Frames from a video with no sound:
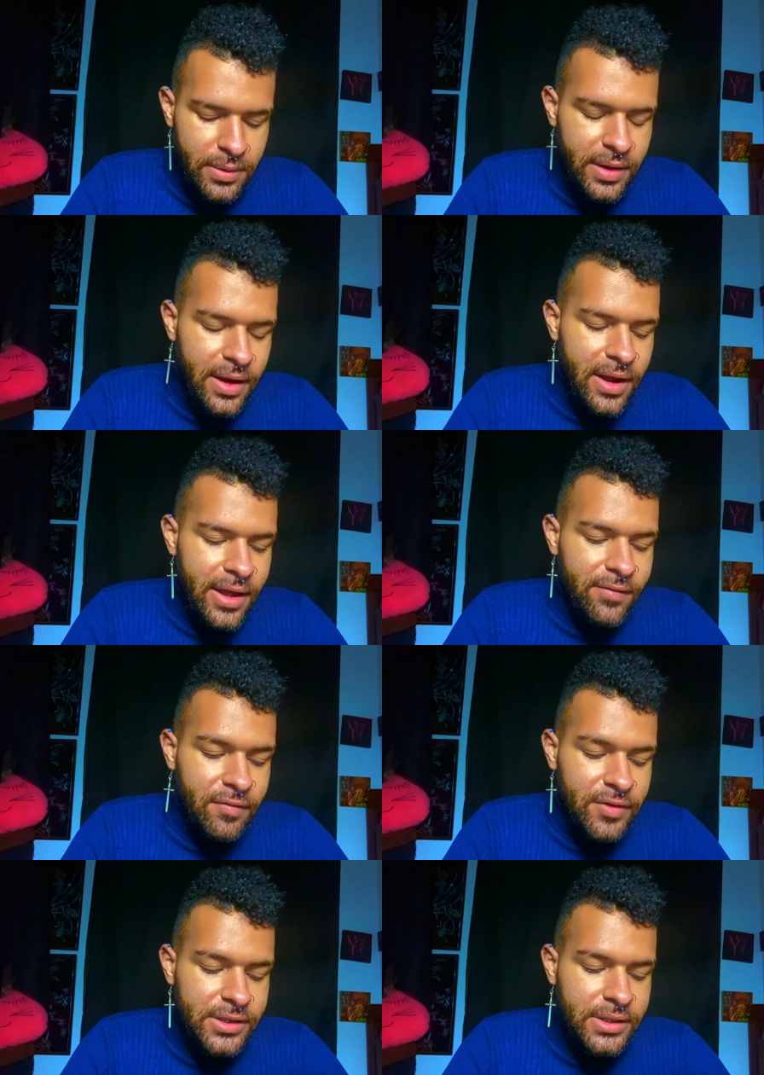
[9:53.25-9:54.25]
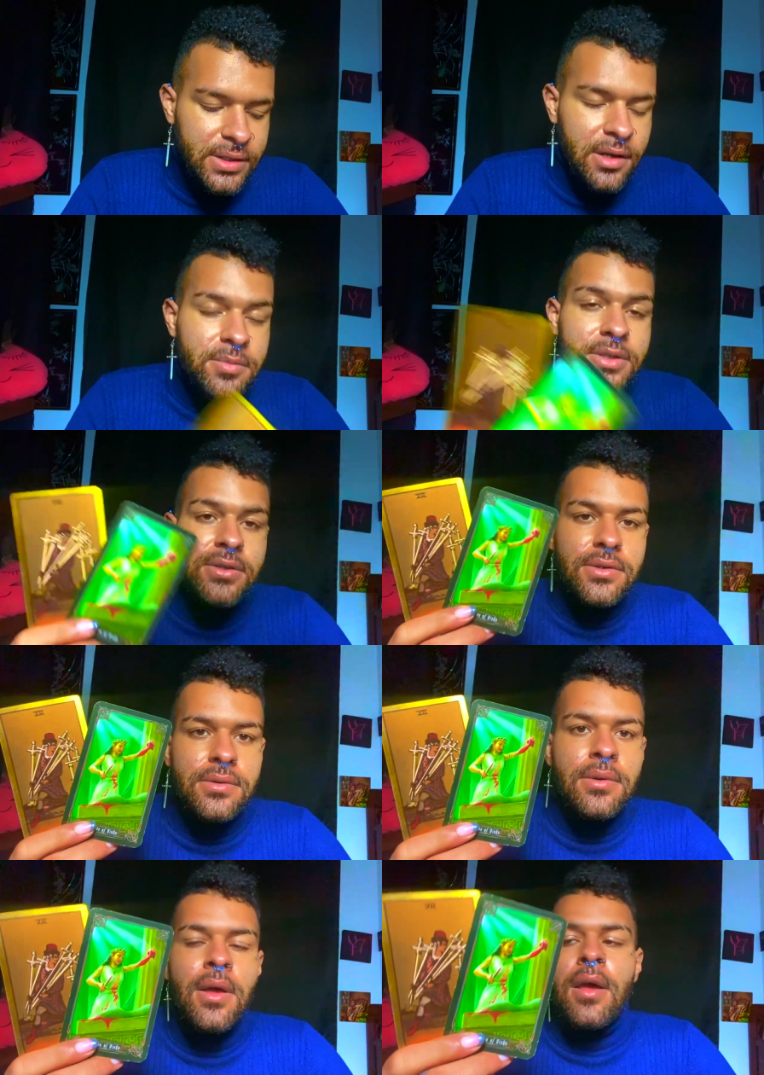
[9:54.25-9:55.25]
Knave of Disc comes
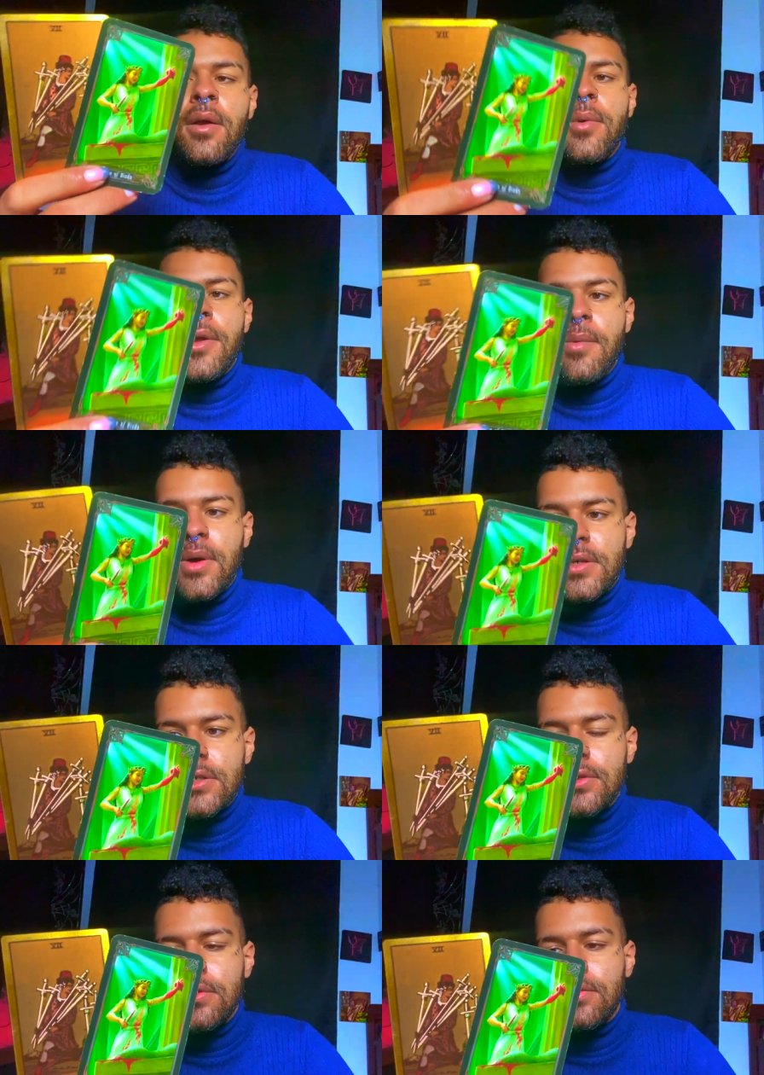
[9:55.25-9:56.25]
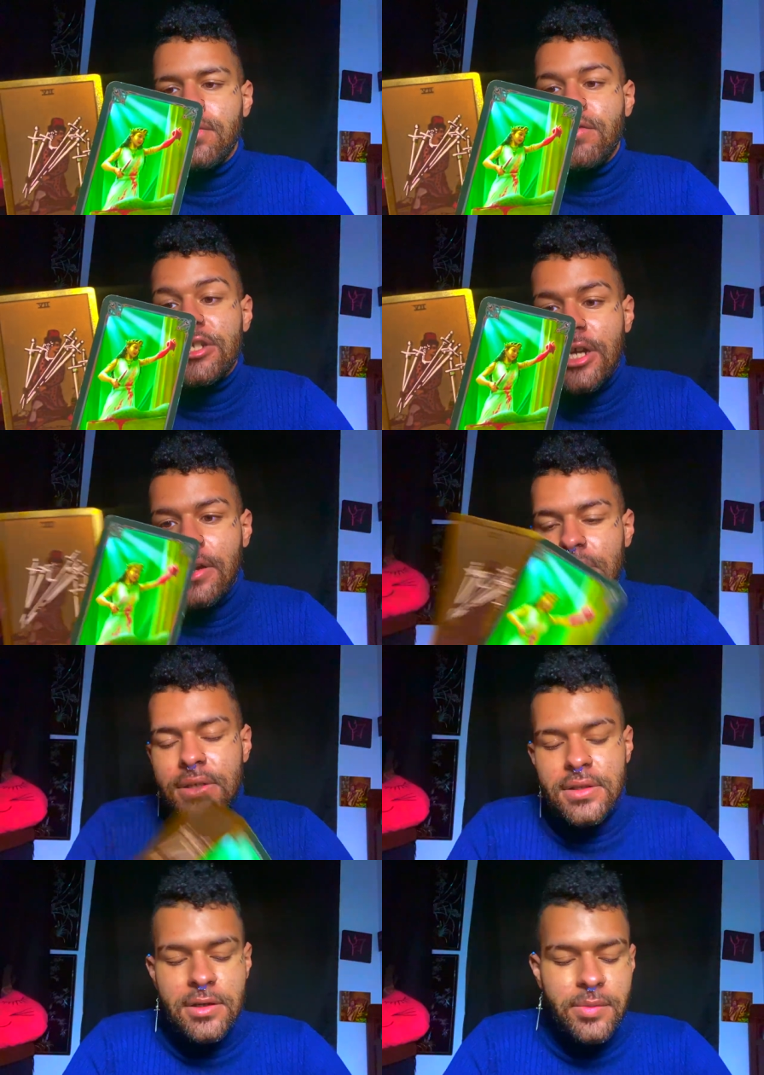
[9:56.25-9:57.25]
through where you want to reach out to
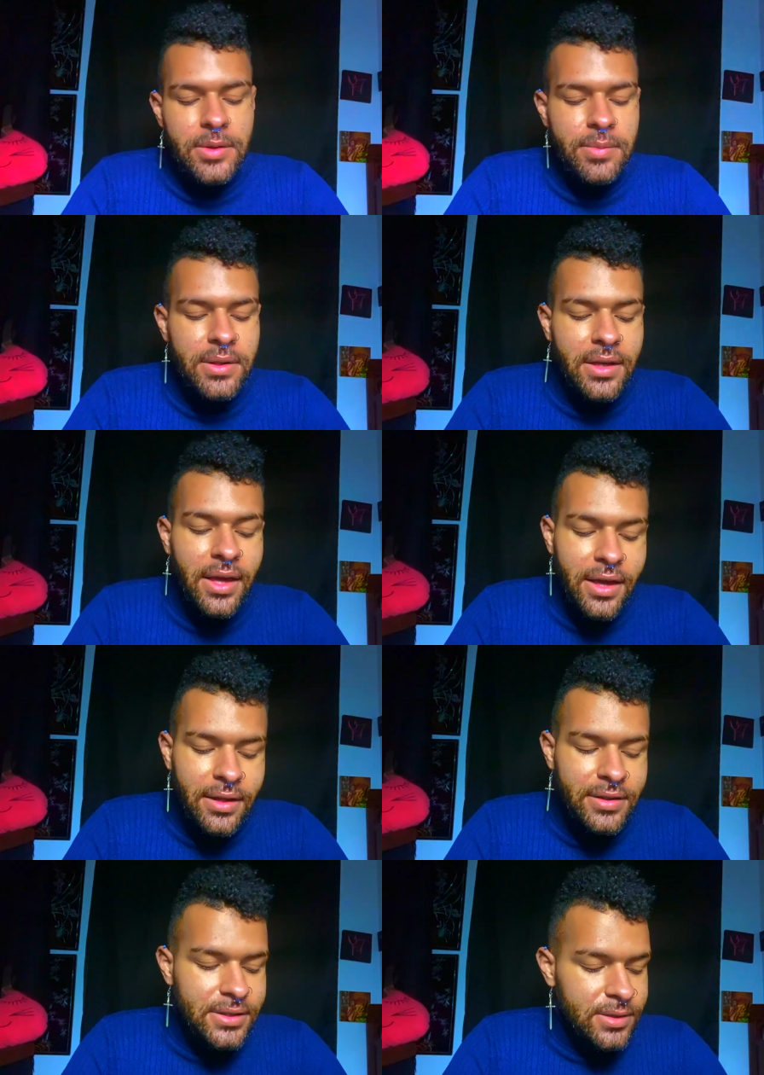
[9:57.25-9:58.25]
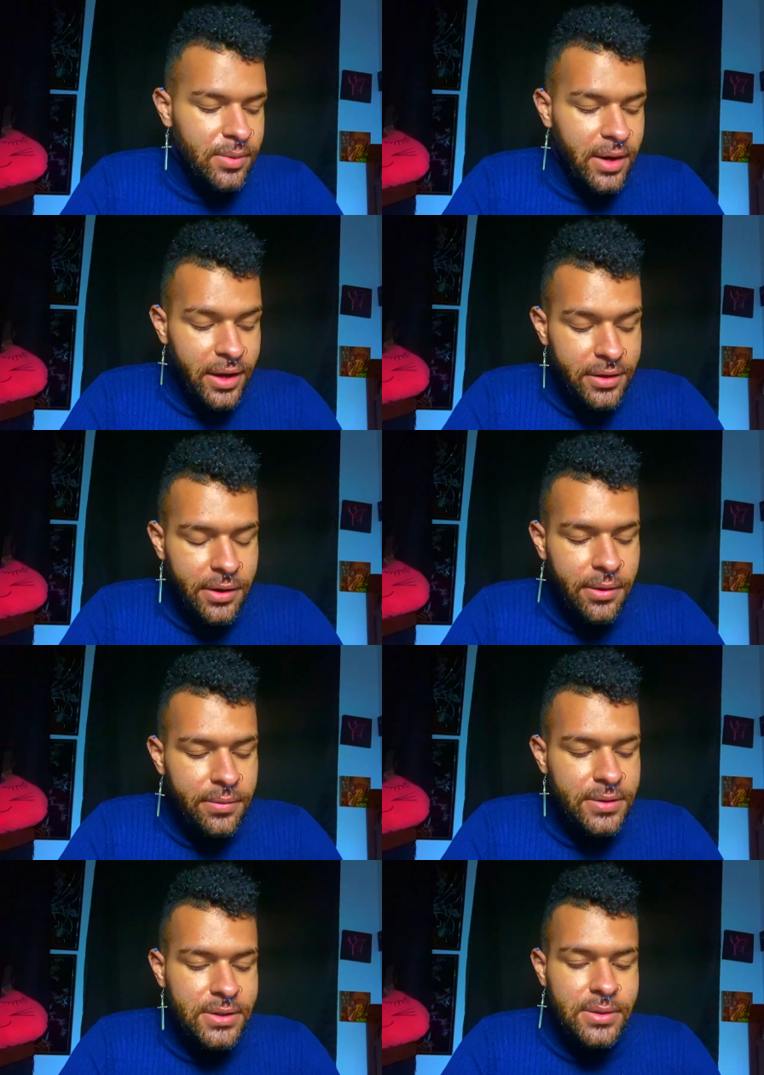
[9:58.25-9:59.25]
them and be like, hey, this is what I know,
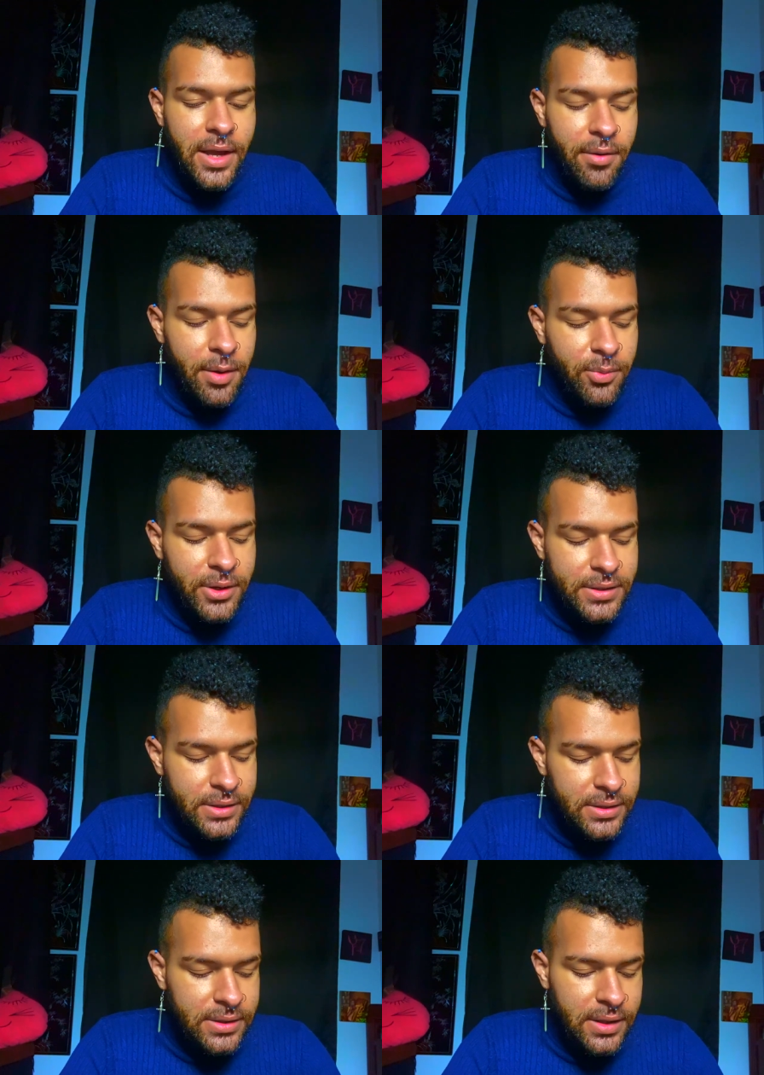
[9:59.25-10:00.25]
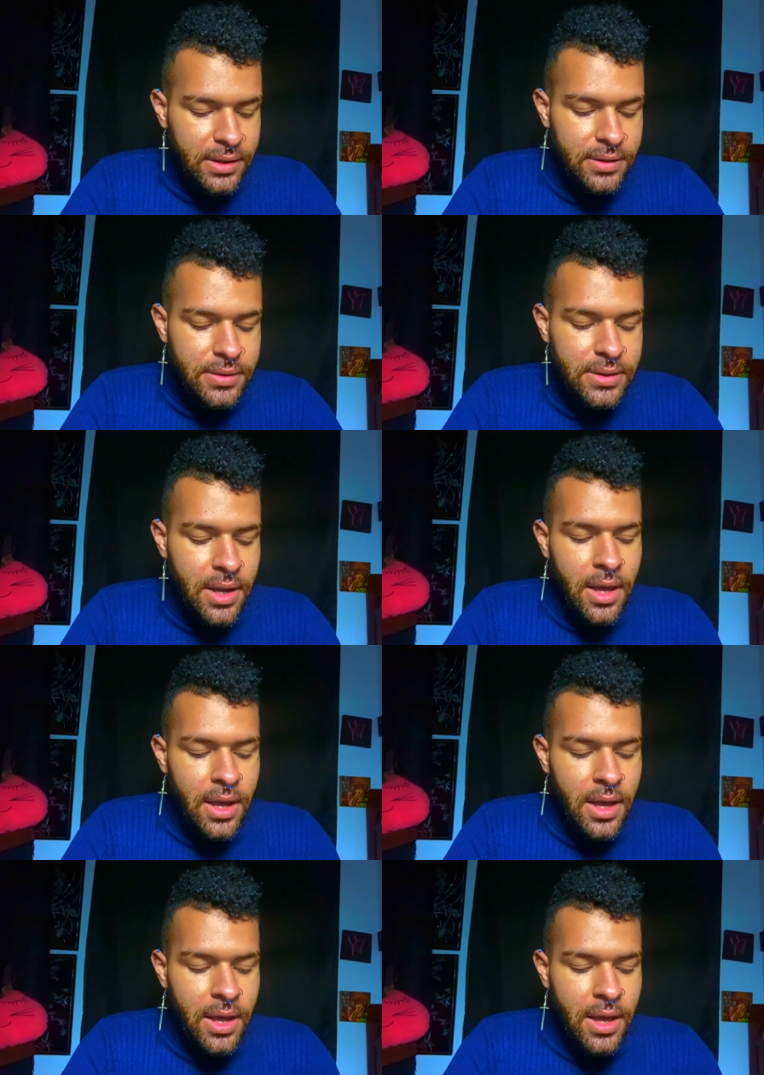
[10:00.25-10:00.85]
this is how I process things.